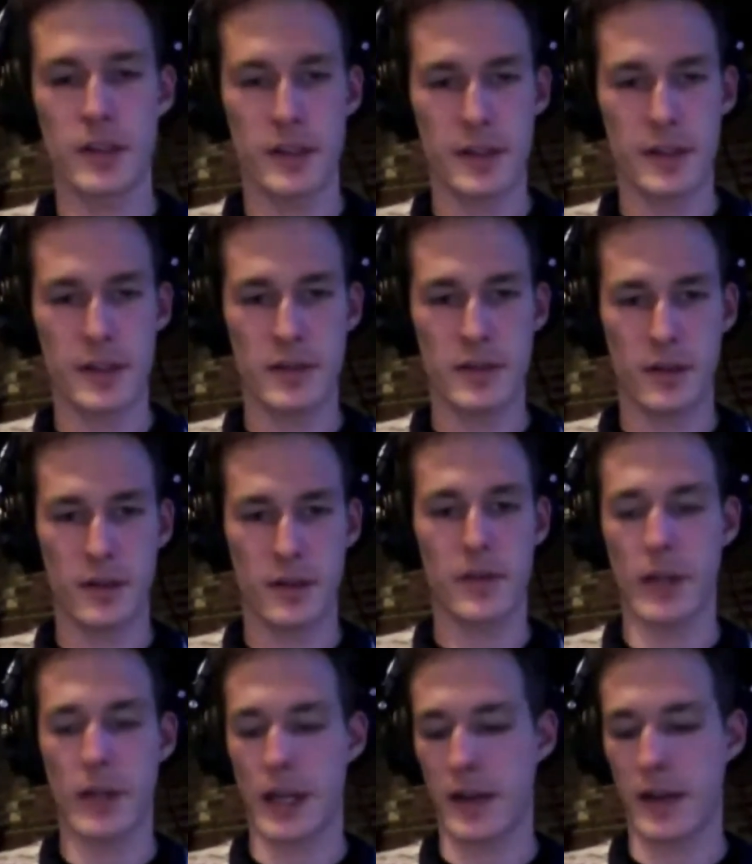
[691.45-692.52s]
So if you
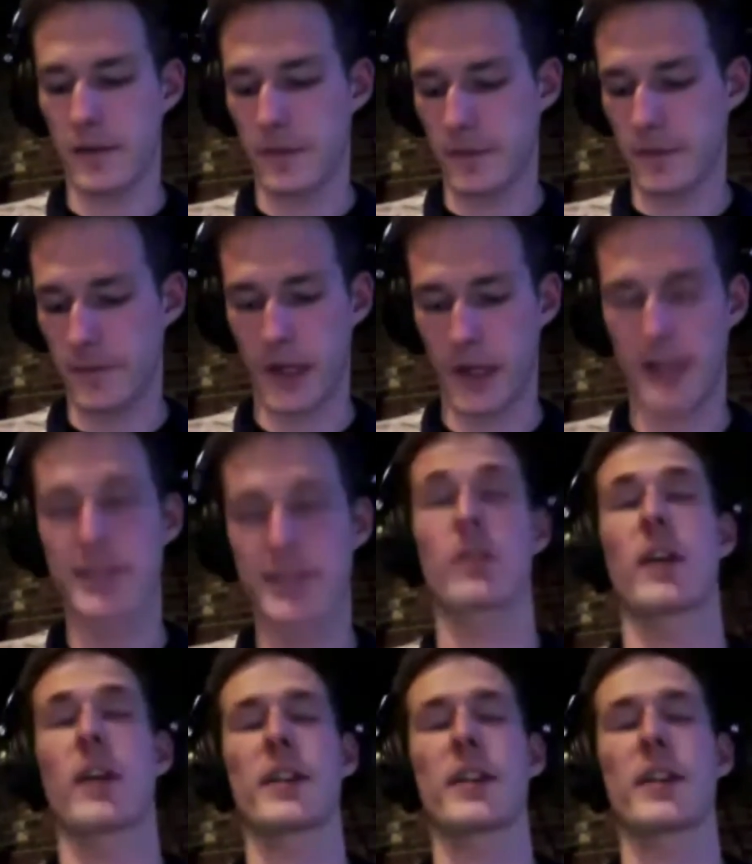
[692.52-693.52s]
have like a skin rash,